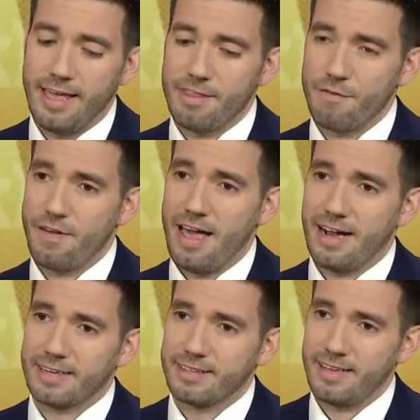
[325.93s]
and the
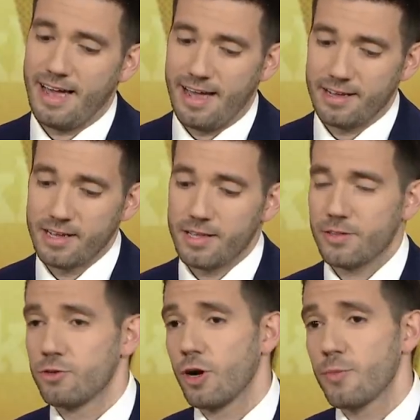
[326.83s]
fact that
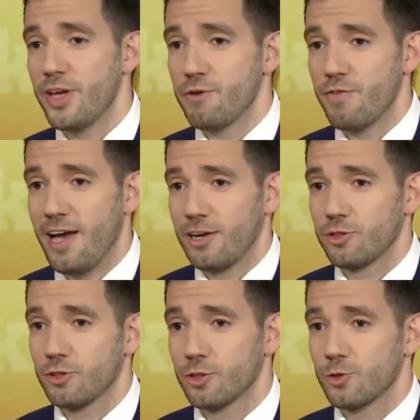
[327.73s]
the drug
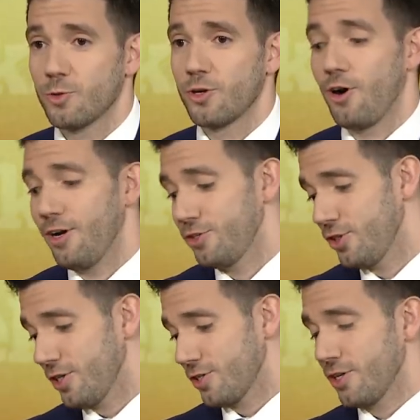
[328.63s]
manufacturers were not
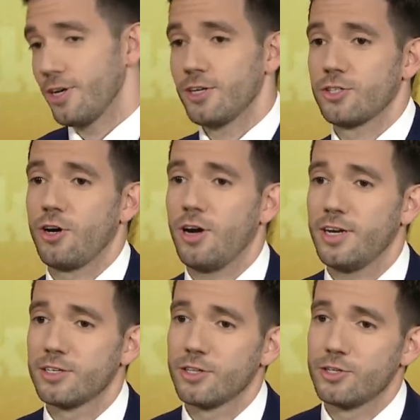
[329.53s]
just
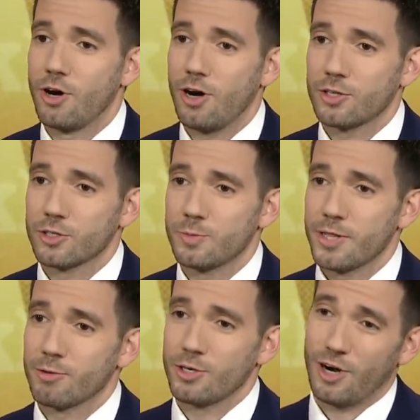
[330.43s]
talking to the doctors, but
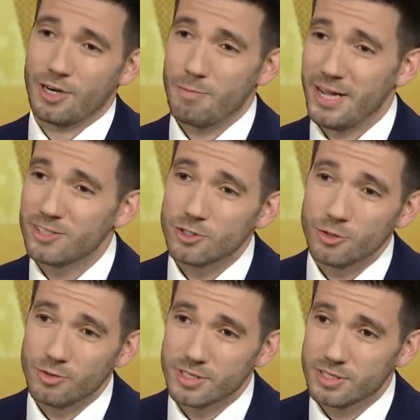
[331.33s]
they were talking to med
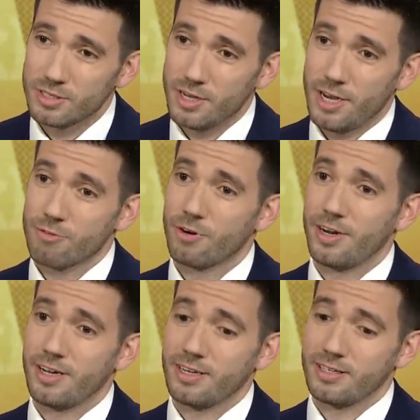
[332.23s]
students and
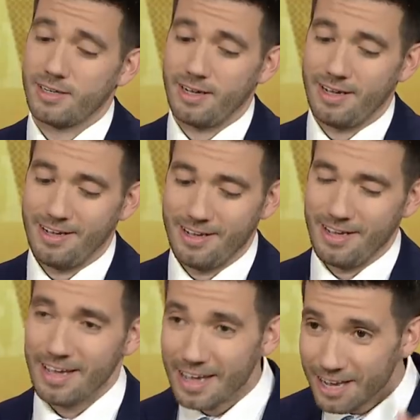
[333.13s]
running uh,
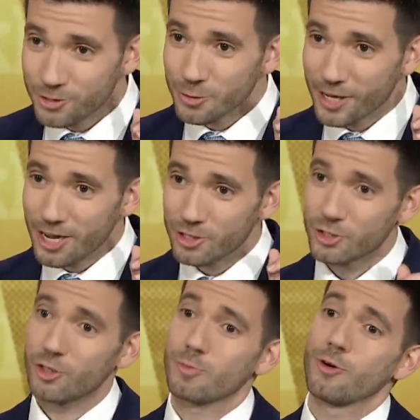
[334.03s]

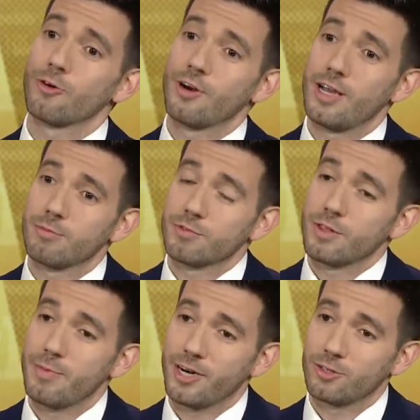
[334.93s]
educational programs for
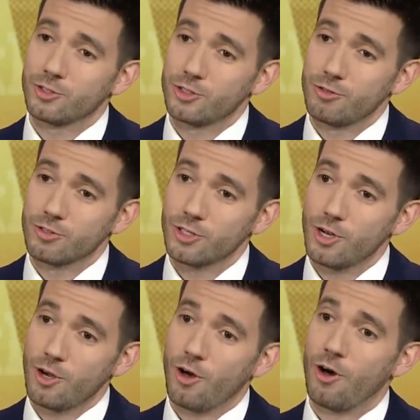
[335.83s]
the medical students
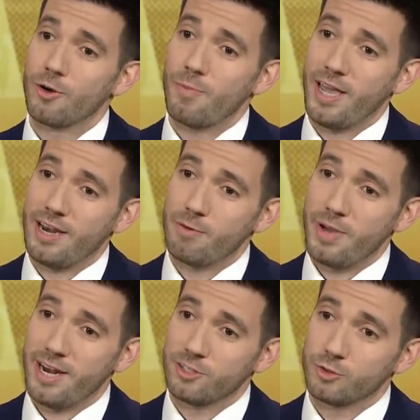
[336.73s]
on pain
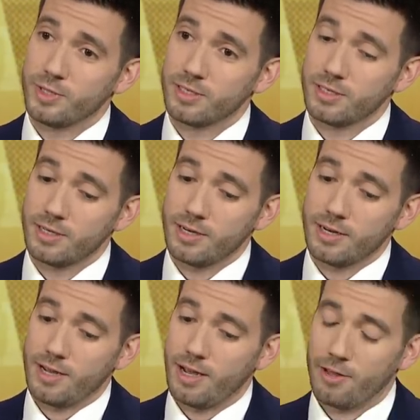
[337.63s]
management.
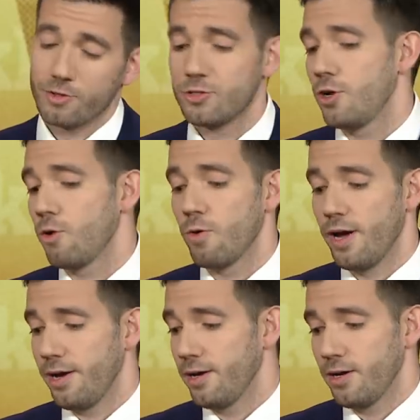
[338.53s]
Uh, there's no
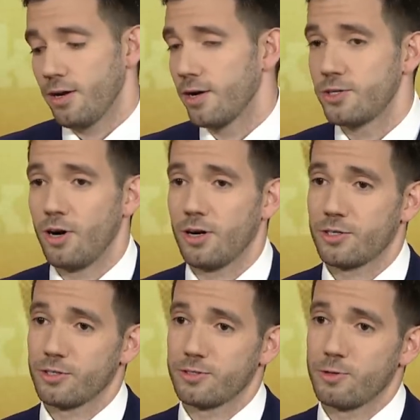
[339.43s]
way our
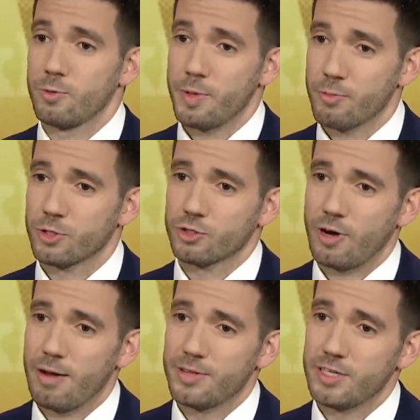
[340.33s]
doctors would be
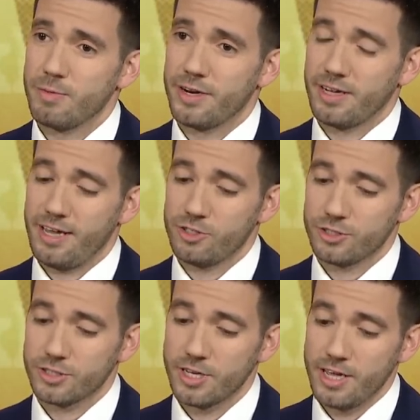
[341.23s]
prescribing these
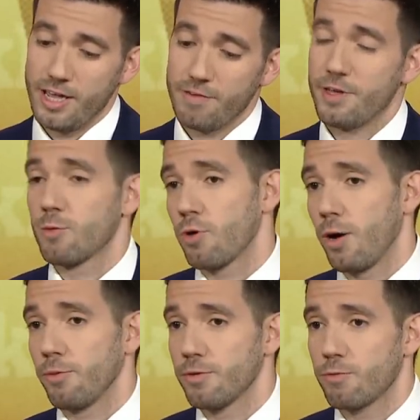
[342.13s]
medications if they were
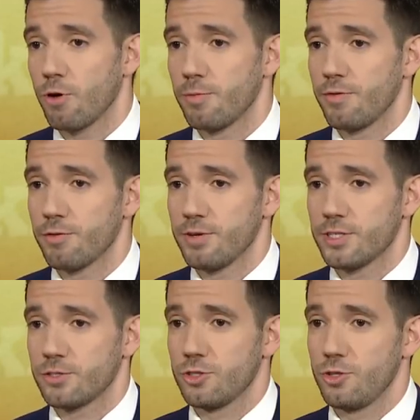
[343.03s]
properly informed of the
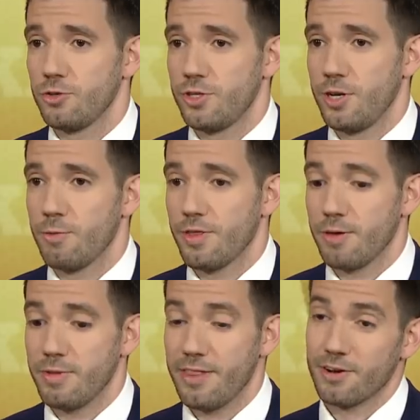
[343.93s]
risks associated with
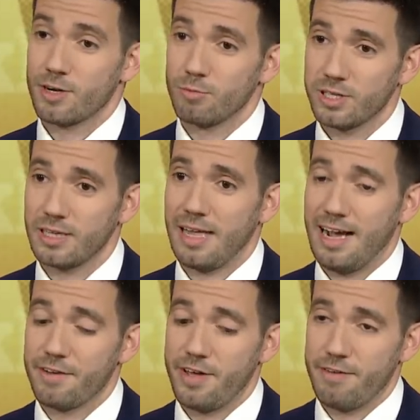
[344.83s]
them and their complete
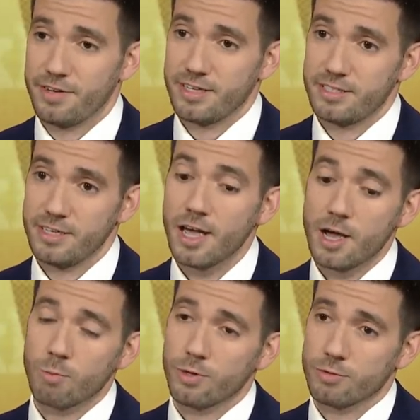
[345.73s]
lack of efficacy
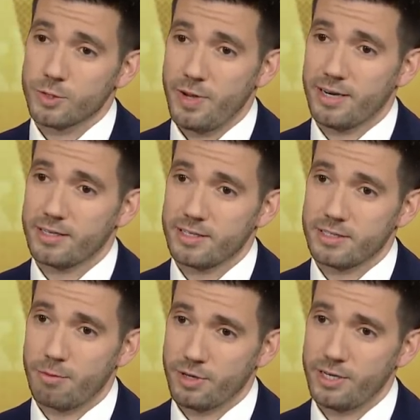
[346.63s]
with respect to
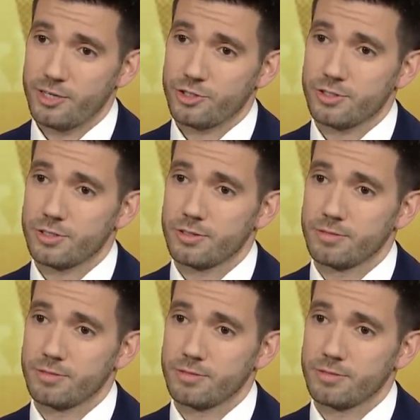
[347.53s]
some conditions.